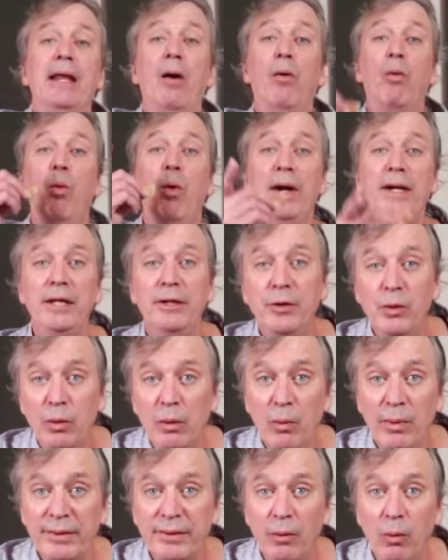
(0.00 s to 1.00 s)
Now, what are you
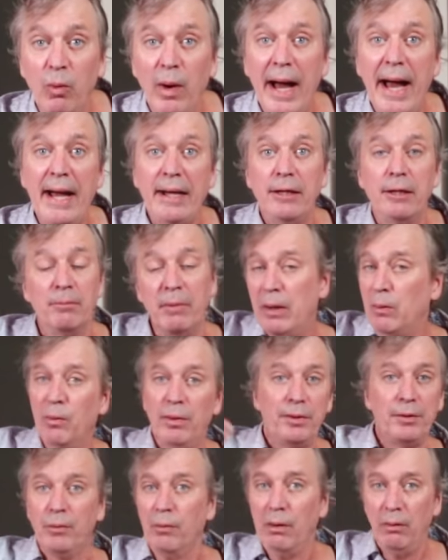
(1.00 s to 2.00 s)
doing with the whack? You might
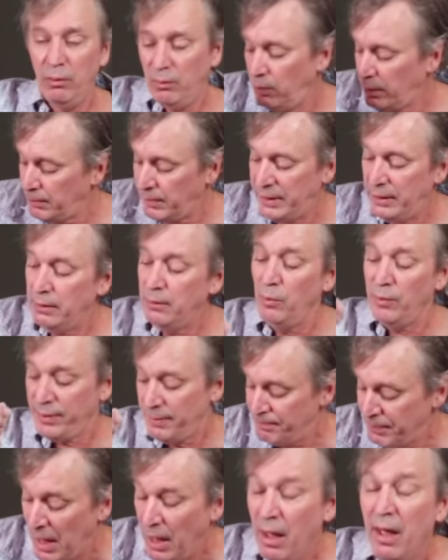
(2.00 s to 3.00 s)
wonder, well, what am I hitting it
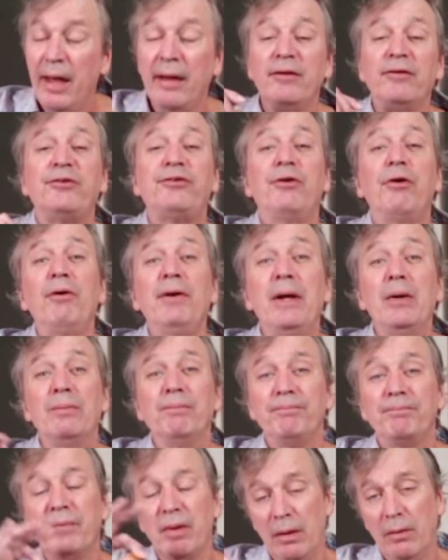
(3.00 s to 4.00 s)
with? Start out
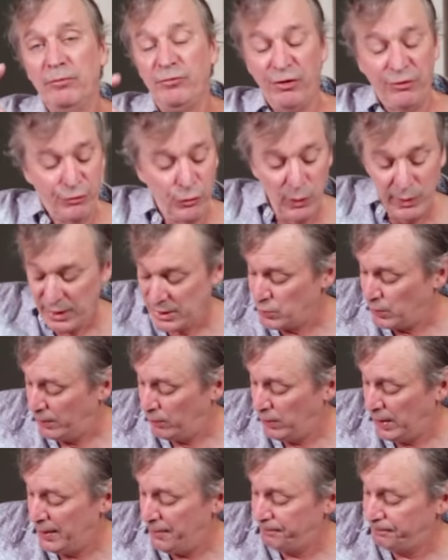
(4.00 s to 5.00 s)
just doing this way.
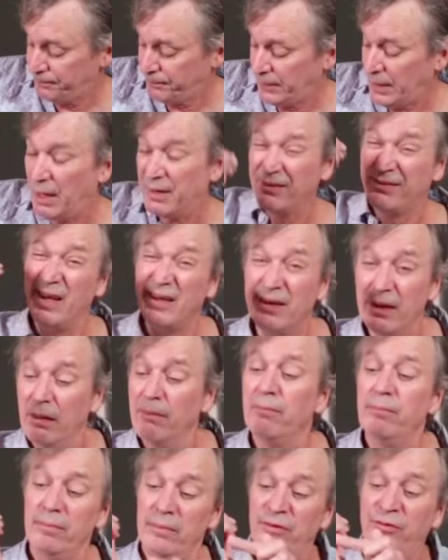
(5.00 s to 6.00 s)
Well, I take the
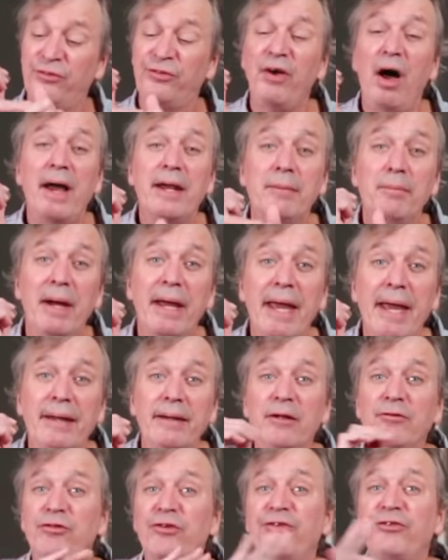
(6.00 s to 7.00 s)
side of my
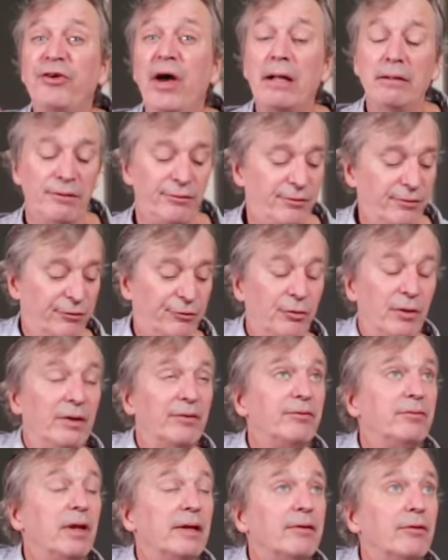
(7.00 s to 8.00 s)
hand and just silence the
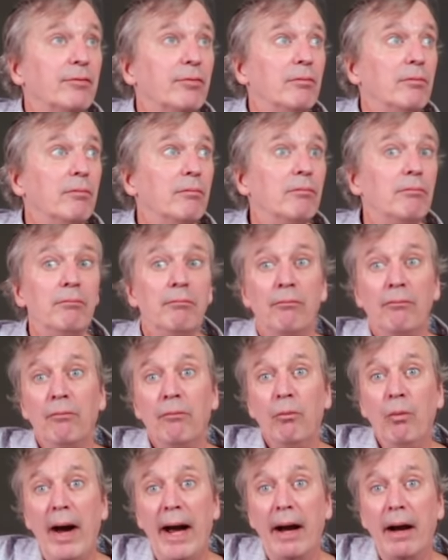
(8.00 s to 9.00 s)
strings.
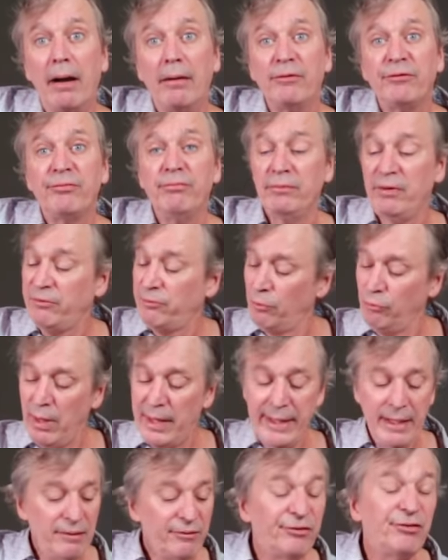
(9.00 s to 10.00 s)
Whack. Just the
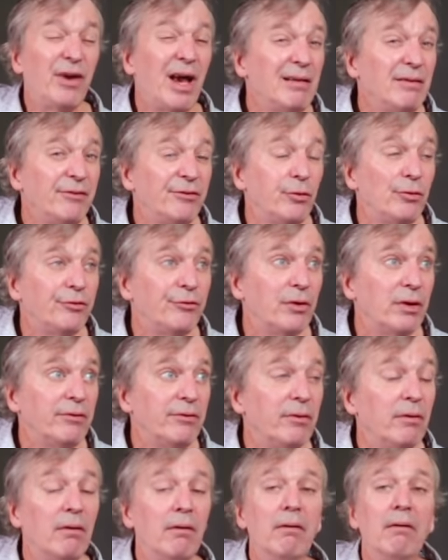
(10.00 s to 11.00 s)
right hand, silence those strings.
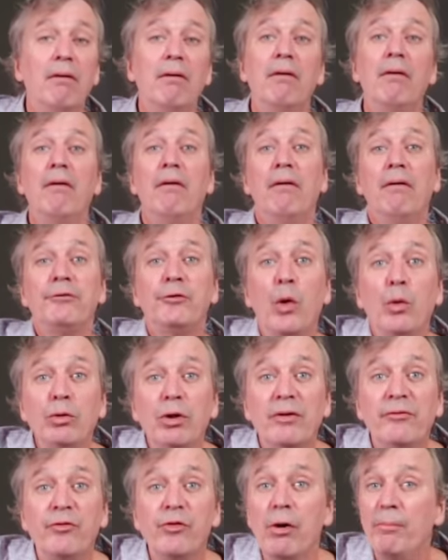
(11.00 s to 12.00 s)
Don't
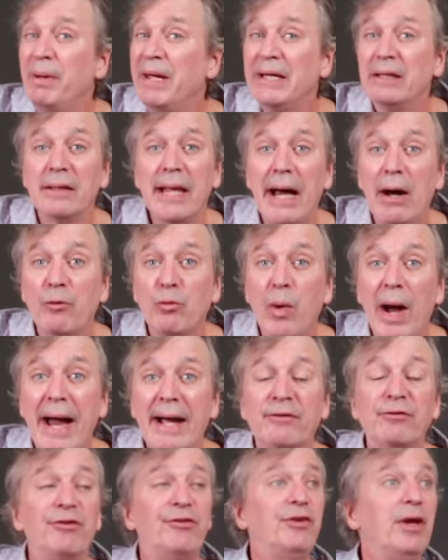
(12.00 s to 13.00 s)
look for a big loud
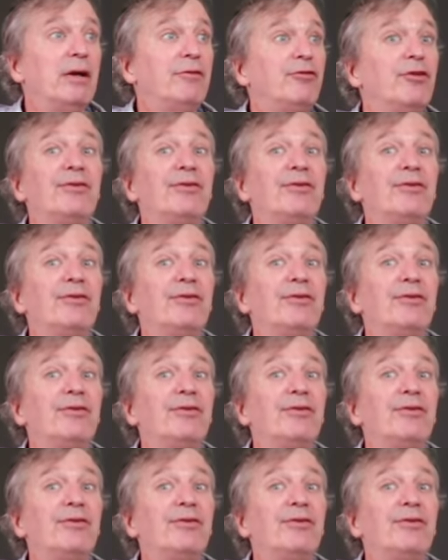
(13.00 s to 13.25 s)
whack just yet.